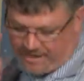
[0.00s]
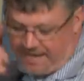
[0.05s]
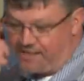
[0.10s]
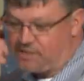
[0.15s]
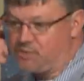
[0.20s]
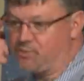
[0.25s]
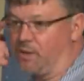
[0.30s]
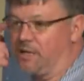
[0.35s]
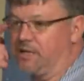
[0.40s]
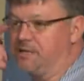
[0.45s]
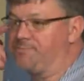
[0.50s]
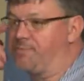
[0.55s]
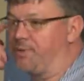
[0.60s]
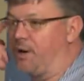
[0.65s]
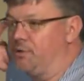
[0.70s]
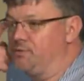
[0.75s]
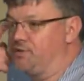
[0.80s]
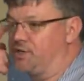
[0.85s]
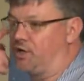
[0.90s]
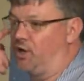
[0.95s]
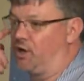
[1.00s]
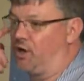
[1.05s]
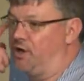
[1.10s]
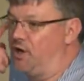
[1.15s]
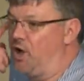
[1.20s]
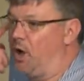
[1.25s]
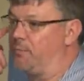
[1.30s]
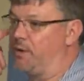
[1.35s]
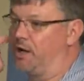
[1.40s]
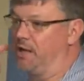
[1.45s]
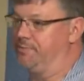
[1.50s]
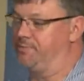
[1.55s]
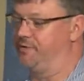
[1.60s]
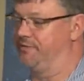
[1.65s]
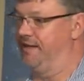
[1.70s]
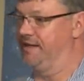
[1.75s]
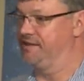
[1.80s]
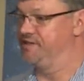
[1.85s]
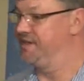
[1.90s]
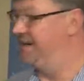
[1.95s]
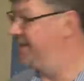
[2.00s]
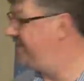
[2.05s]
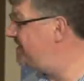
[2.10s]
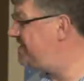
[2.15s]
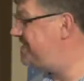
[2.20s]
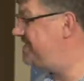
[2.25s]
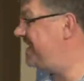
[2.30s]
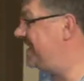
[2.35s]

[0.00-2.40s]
next one is protocol anomaly prevention, and this is